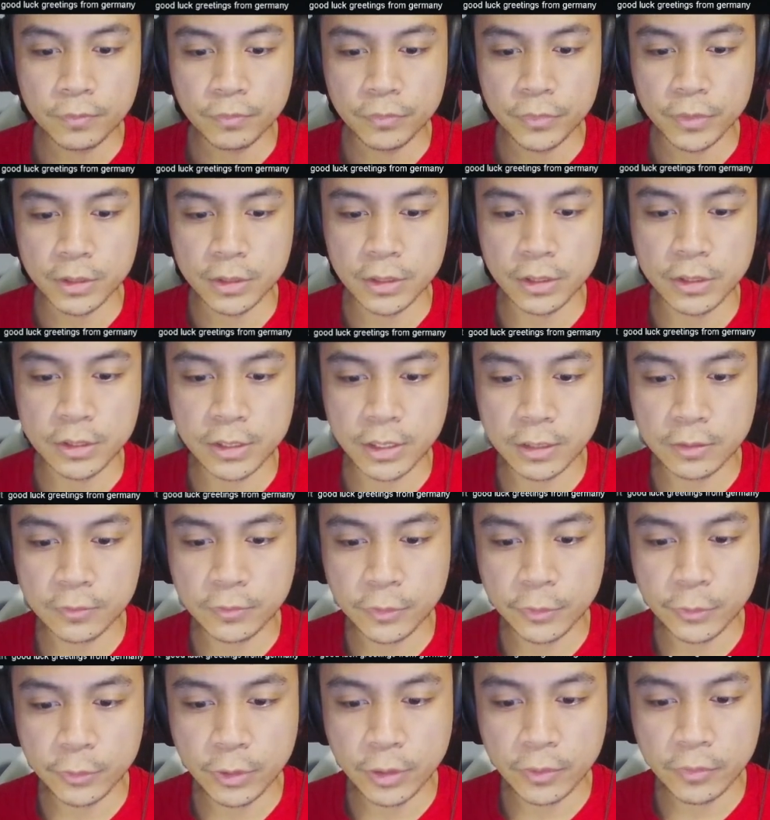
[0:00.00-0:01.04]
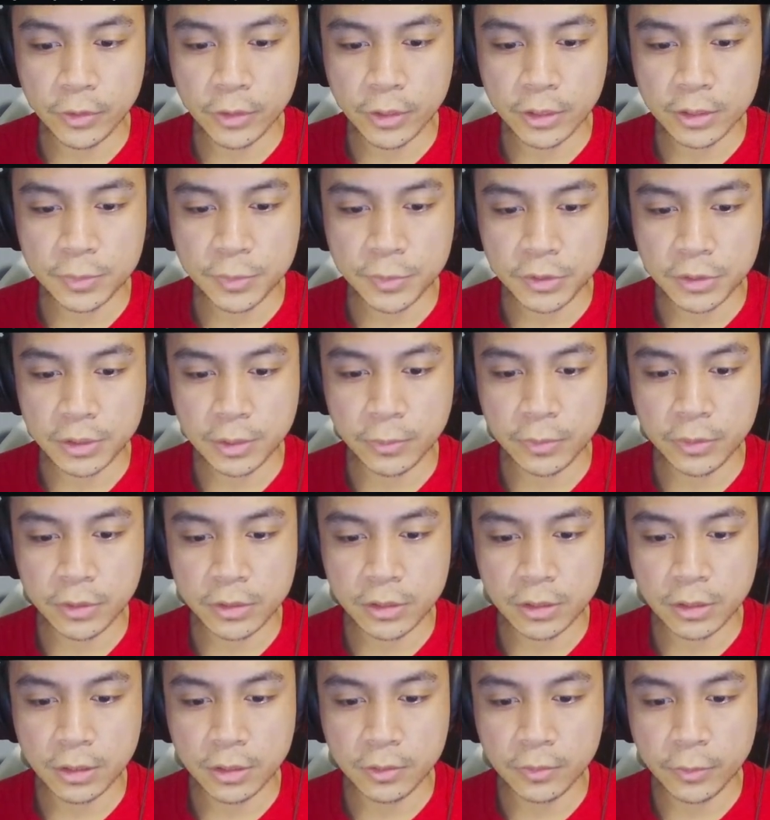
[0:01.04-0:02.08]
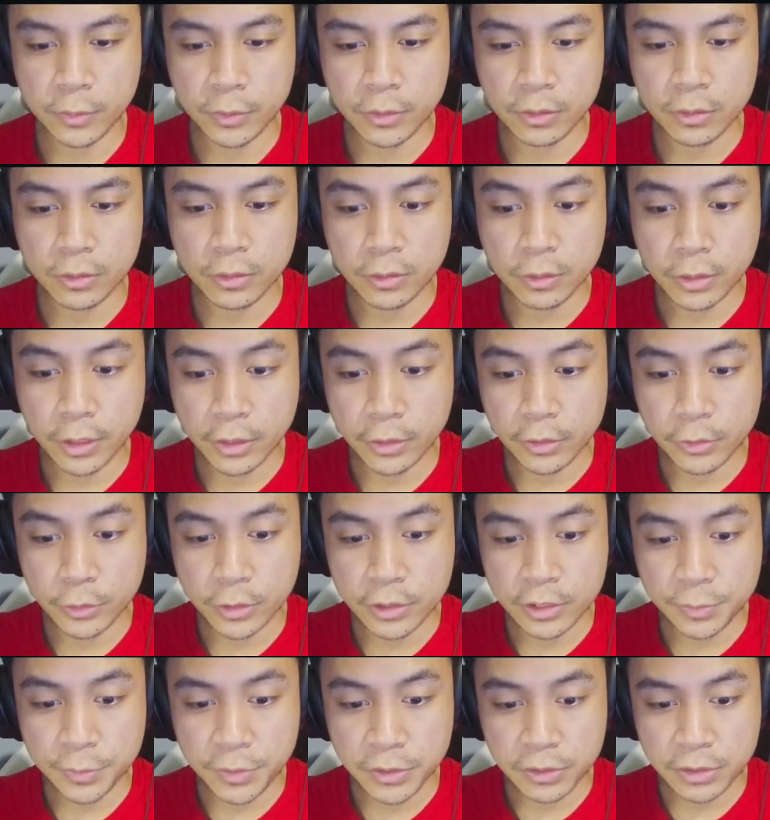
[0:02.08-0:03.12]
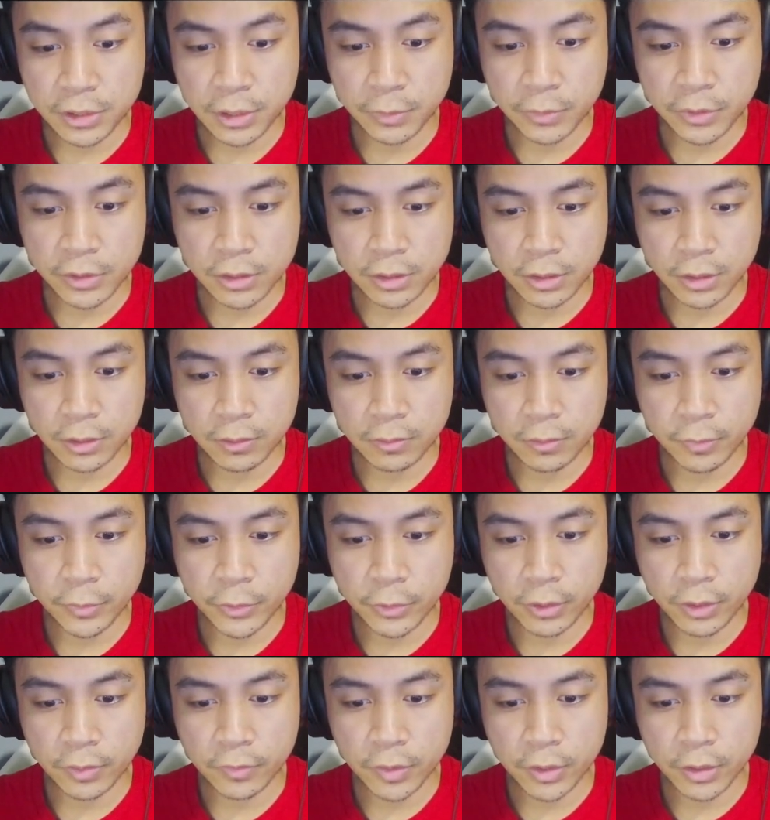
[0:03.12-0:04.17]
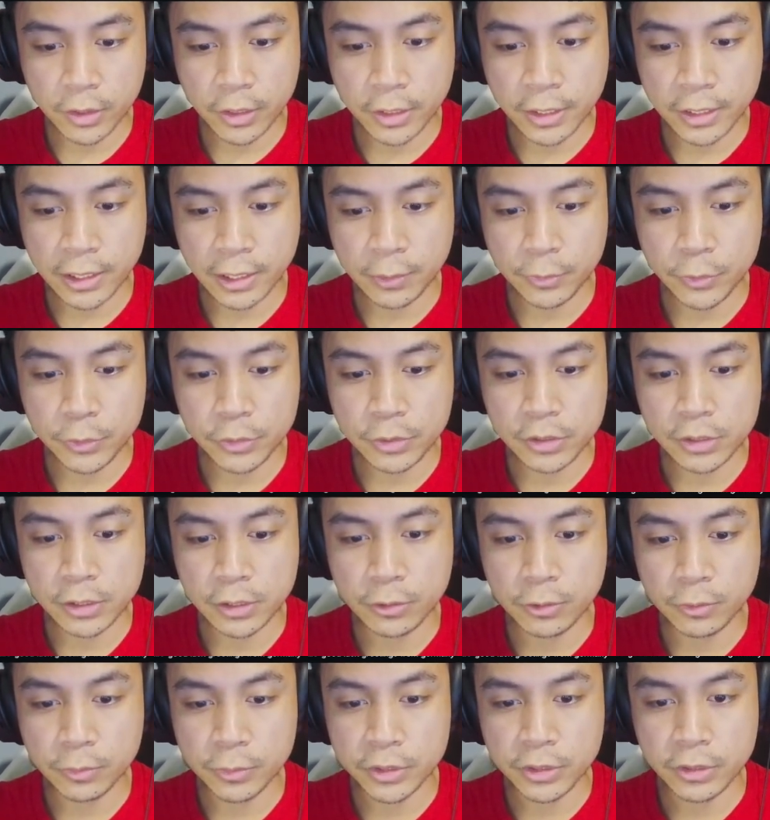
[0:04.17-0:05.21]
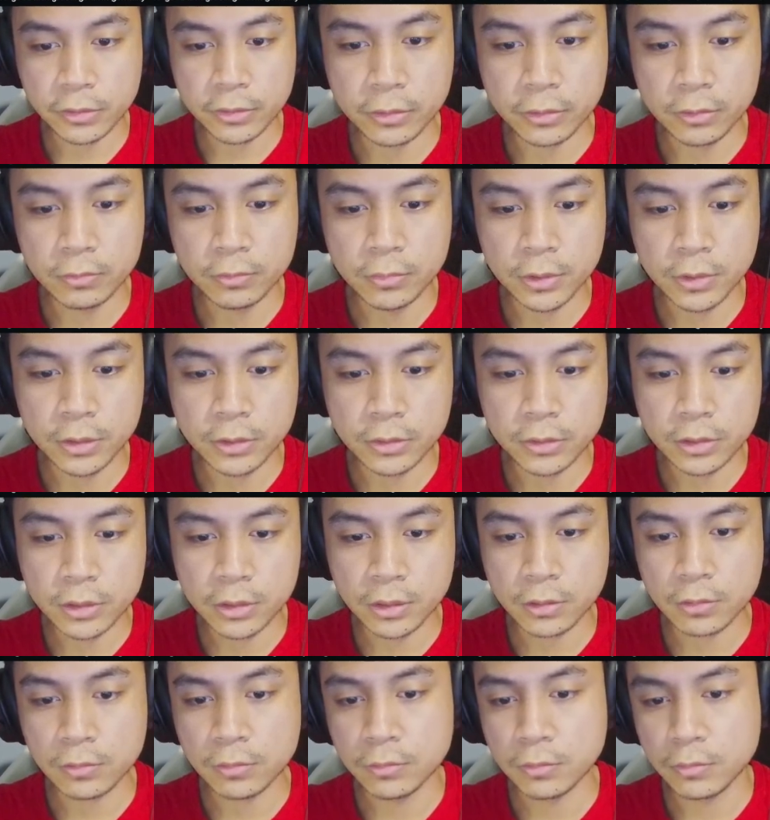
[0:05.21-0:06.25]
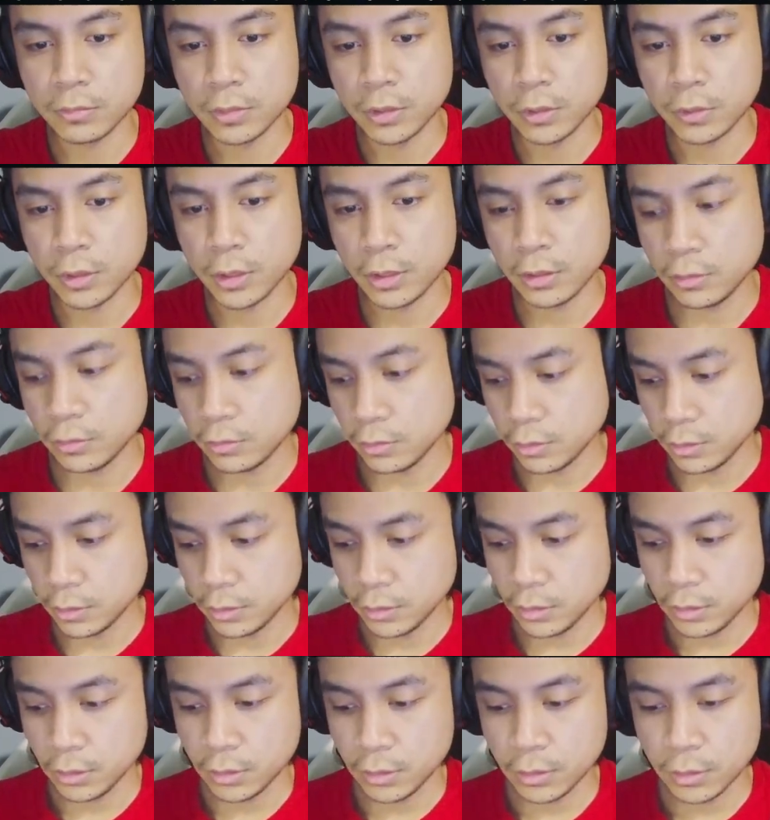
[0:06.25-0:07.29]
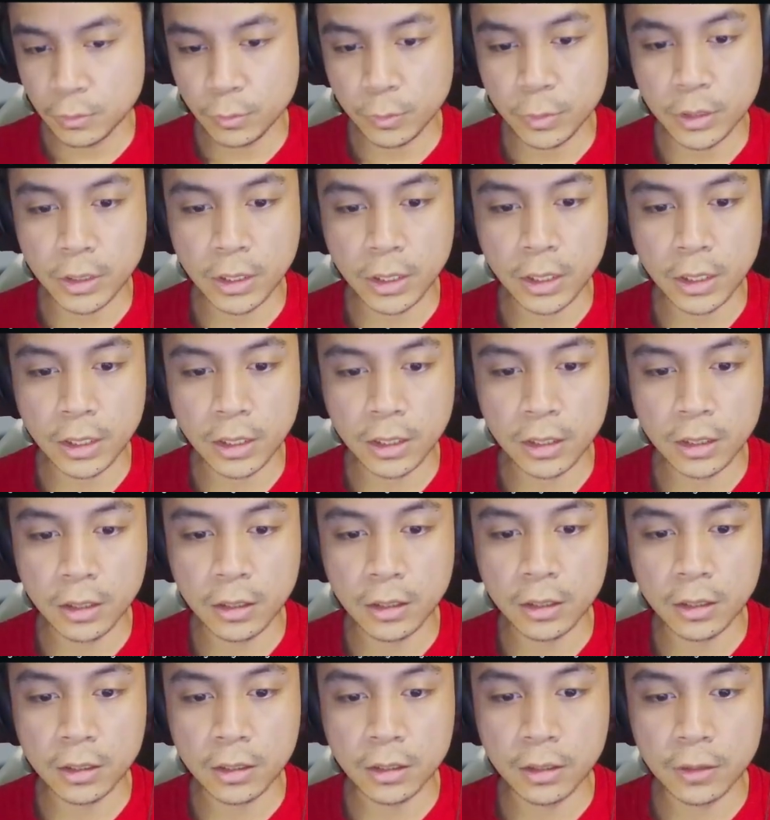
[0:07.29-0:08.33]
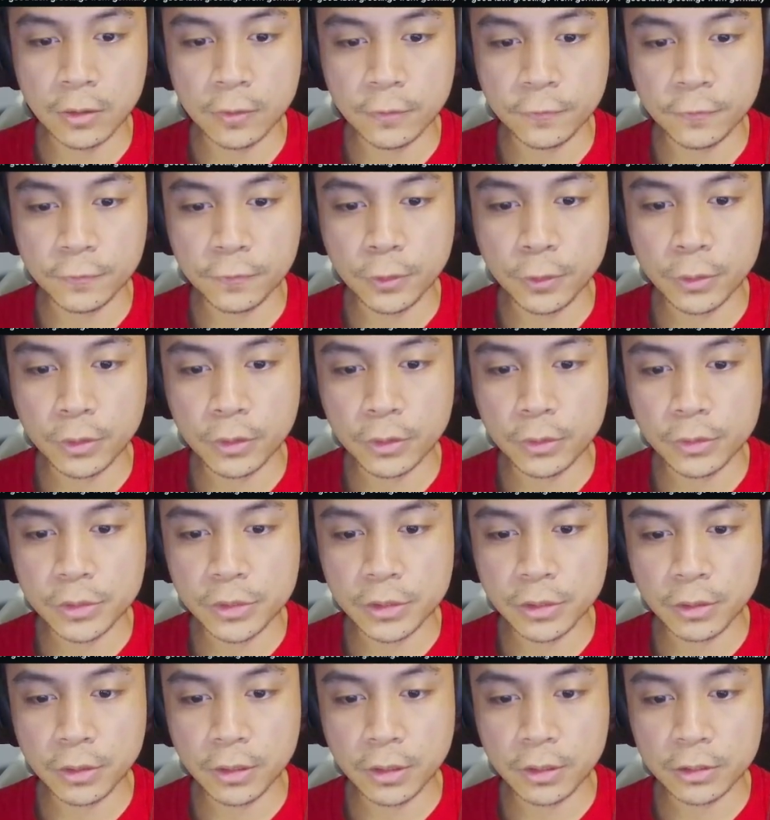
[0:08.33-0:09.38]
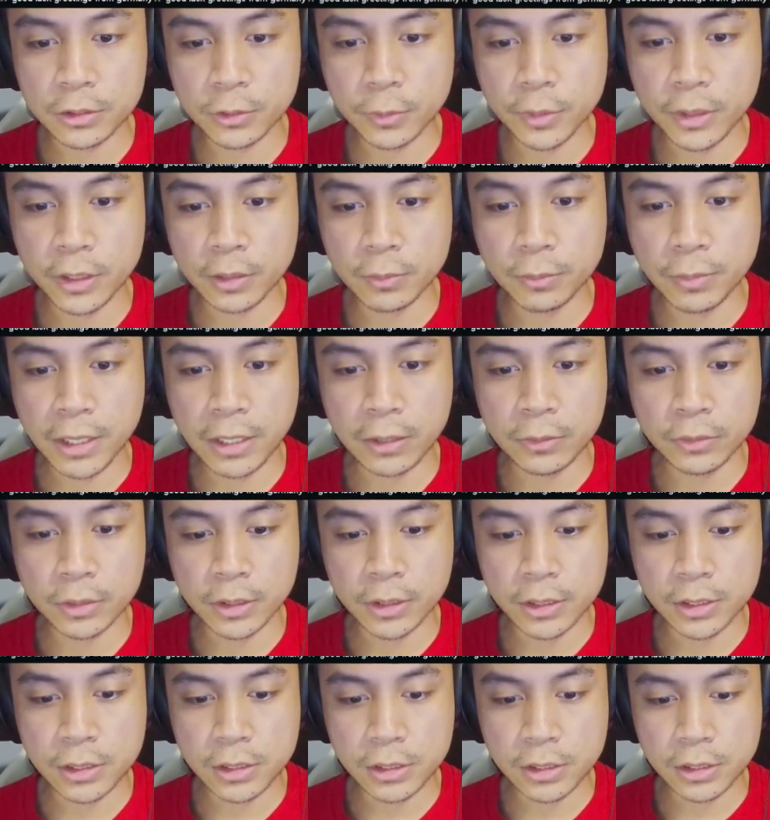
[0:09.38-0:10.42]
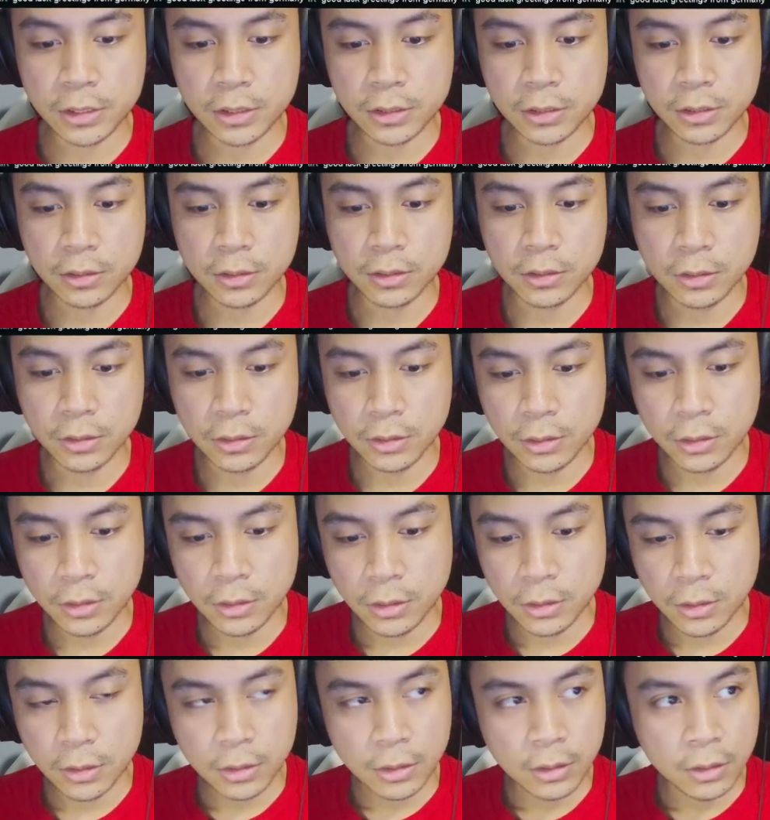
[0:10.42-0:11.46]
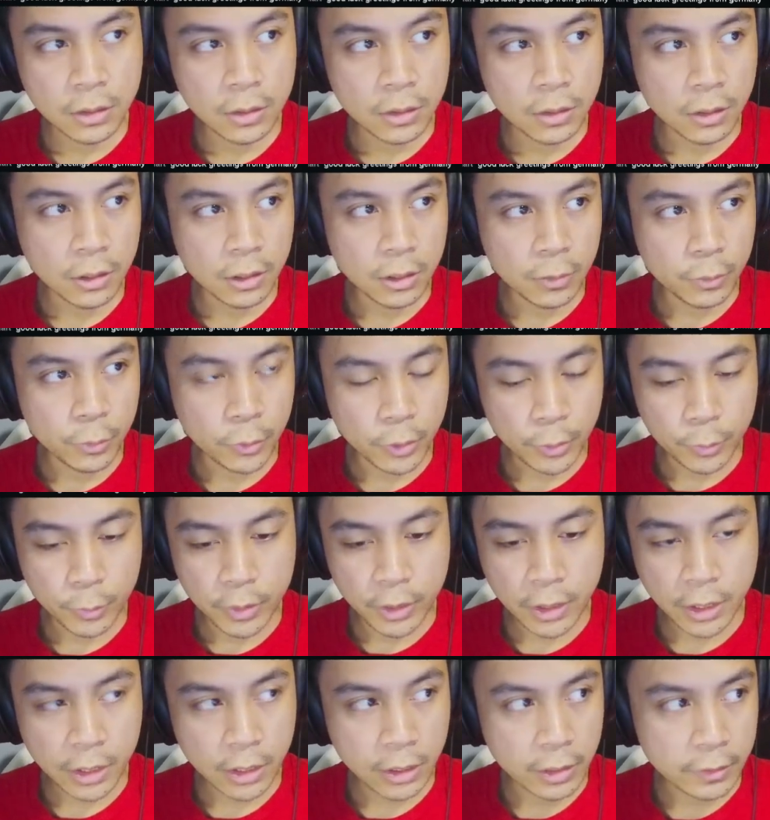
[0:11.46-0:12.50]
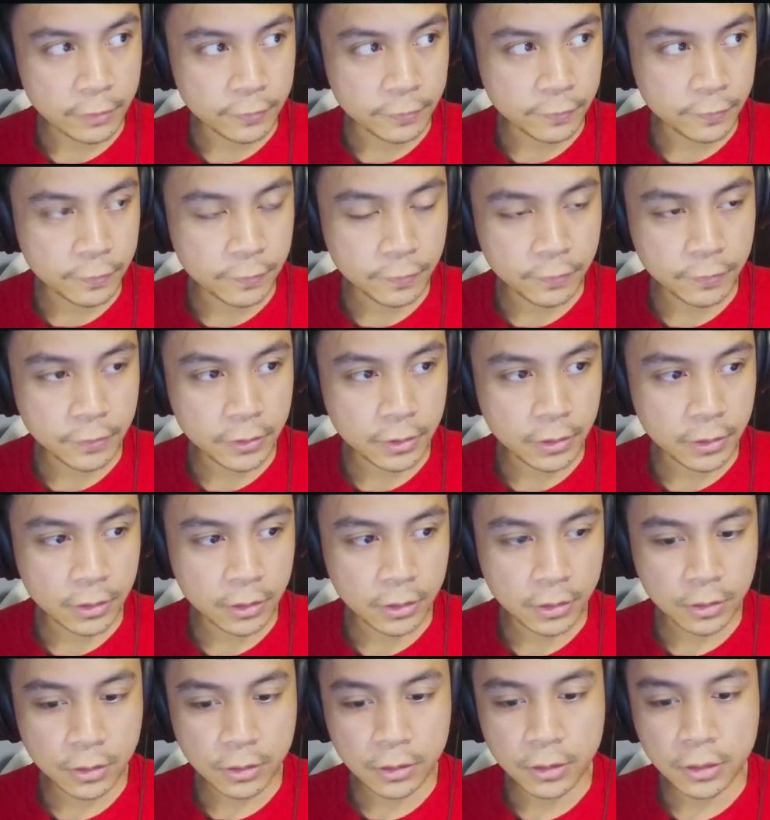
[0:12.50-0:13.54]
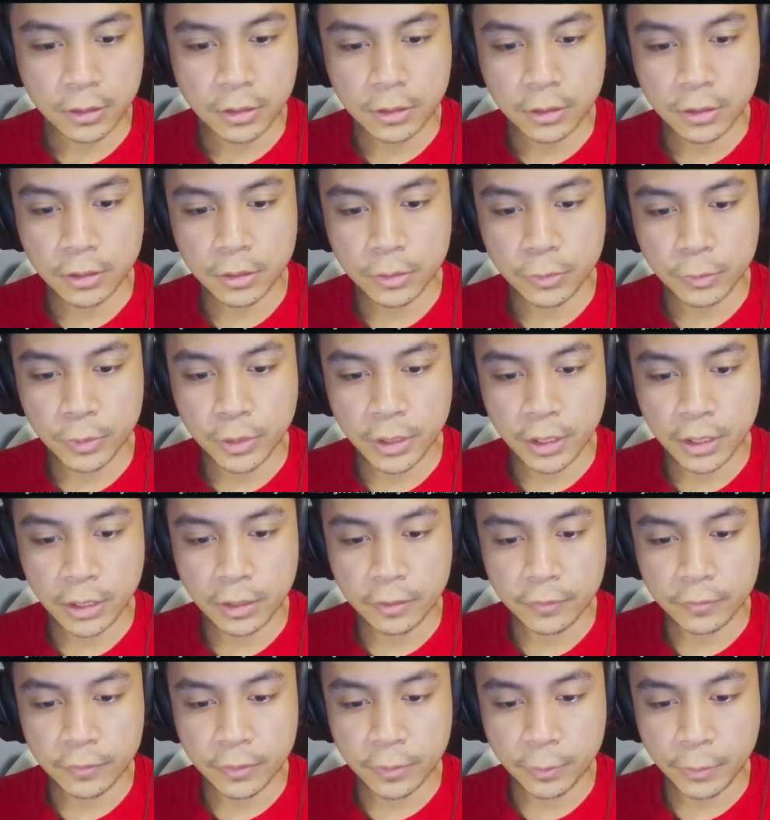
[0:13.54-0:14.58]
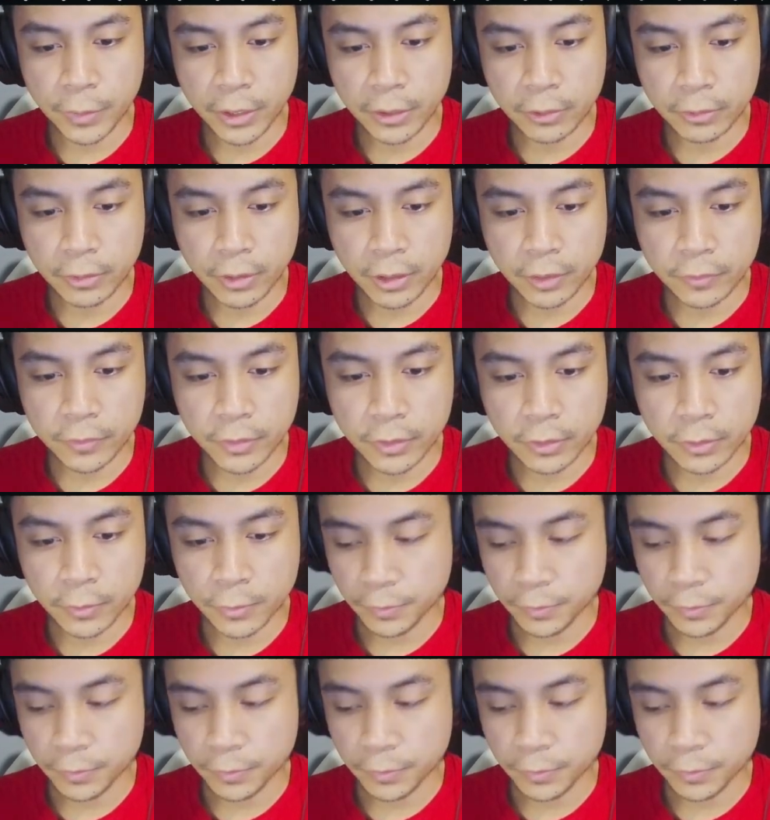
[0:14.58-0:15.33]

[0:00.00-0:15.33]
Send this hand from the graveyard. You can special summon this card from. Okay, you can special summon this card from your graveyard and cannot be used as synchro material. Interesting. Okay. We have Flogos, the Ogdoadic Boundless. Oh boy, we have a paragraph here.